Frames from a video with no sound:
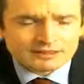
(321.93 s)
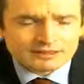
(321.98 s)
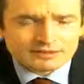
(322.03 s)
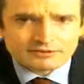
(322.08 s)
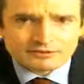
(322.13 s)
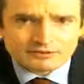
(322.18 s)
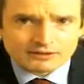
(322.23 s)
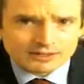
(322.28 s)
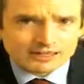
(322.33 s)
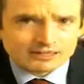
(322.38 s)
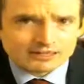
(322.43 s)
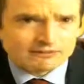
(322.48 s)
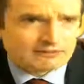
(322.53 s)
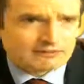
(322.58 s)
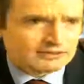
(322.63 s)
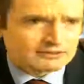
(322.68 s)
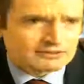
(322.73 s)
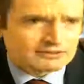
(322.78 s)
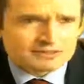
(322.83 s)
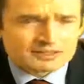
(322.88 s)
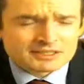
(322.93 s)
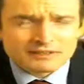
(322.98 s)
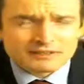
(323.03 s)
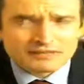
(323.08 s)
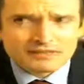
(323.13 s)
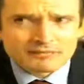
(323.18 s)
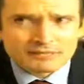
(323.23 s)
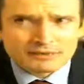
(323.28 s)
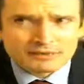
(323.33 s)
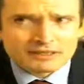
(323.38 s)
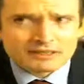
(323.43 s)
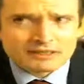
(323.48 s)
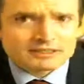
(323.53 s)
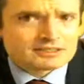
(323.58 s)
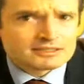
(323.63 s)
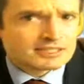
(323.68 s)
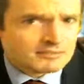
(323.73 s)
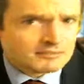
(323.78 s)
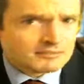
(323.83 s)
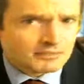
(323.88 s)
If you want to get real specific, probably the
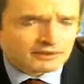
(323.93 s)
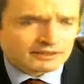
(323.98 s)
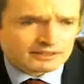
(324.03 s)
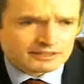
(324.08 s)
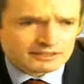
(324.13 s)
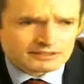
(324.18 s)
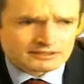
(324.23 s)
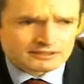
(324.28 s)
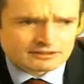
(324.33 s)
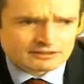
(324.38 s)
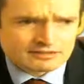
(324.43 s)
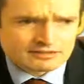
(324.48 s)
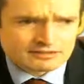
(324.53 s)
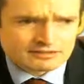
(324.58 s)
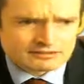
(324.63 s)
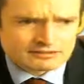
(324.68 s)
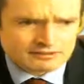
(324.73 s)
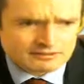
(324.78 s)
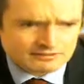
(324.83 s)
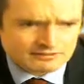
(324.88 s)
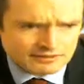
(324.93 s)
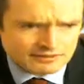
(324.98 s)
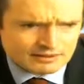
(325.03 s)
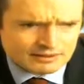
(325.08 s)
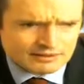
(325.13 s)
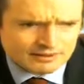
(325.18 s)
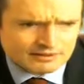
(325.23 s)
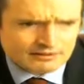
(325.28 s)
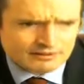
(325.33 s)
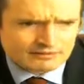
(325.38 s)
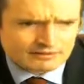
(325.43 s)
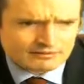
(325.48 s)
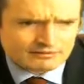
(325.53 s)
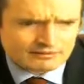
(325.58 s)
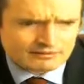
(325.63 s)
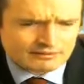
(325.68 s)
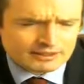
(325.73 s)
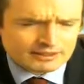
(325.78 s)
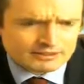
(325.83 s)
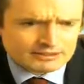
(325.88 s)
Tea Party conservatives that are the
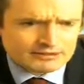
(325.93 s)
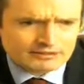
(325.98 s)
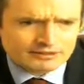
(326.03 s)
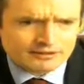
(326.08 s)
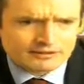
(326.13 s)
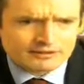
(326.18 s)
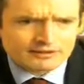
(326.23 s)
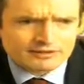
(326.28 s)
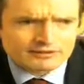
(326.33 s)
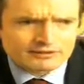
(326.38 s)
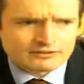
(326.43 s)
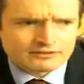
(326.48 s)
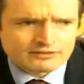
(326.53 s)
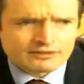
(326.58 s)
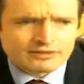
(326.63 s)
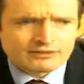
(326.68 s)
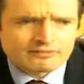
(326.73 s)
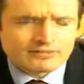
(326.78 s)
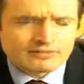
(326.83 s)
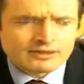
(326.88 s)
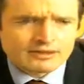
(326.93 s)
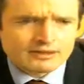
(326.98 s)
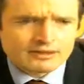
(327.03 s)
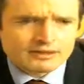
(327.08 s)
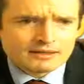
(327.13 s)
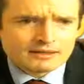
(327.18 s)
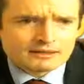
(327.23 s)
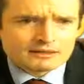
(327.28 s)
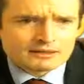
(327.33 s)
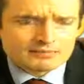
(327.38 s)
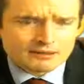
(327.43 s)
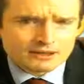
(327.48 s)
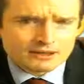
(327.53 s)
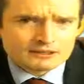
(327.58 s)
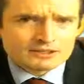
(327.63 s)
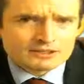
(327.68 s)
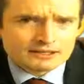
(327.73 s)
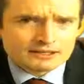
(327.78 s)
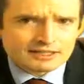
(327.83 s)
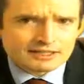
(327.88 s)
greatest core of this, to
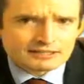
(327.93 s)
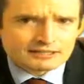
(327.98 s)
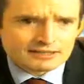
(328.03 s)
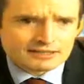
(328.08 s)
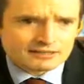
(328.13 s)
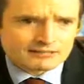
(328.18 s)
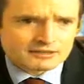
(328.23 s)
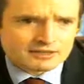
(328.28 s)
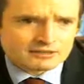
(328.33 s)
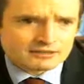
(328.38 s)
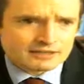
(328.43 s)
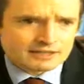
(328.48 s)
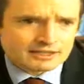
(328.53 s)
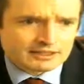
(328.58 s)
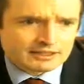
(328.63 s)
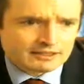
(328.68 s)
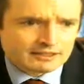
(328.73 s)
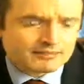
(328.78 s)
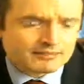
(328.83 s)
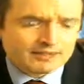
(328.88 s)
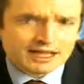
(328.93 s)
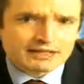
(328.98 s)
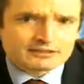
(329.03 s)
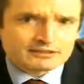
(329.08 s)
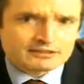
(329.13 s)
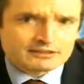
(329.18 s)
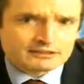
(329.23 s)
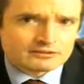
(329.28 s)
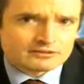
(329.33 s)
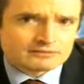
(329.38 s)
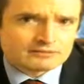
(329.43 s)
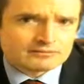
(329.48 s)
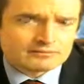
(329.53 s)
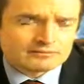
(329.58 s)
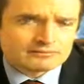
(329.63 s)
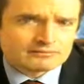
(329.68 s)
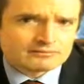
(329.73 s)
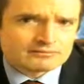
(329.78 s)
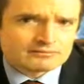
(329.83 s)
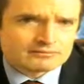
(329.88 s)
marginalize them so we can go back to
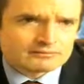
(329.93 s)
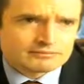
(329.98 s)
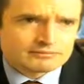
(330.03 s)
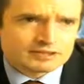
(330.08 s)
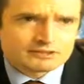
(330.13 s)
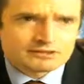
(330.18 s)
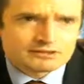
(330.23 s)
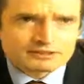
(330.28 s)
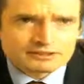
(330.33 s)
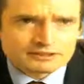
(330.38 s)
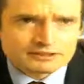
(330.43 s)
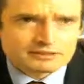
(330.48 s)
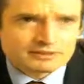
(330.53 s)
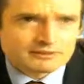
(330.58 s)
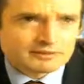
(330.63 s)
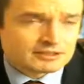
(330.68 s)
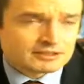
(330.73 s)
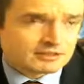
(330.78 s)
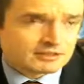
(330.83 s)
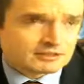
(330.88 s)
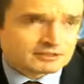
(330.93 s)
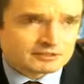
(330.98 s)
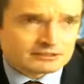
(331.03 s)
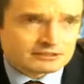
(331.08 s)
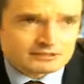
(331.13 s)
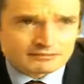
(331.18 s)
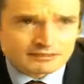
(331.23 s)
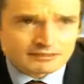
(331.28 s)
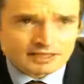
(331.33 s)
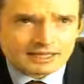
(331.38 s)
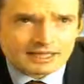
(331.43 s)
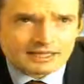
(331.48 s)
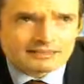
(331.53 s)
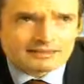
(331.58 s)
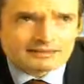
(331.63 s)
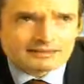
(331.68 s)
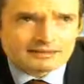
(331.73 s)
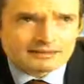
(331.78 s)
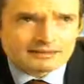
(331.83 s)
socialism and socialism light,